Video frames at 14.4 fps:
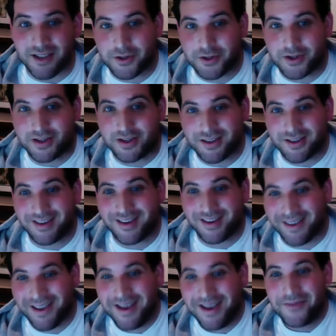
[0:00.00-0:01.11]

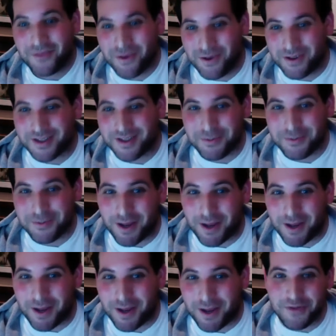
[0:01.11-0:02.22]
sketches, which is
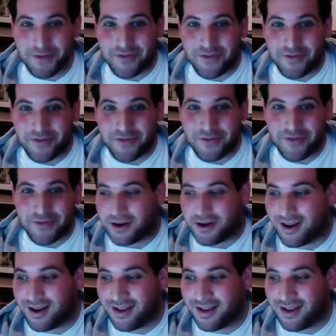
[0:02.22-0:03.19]
possibly very true.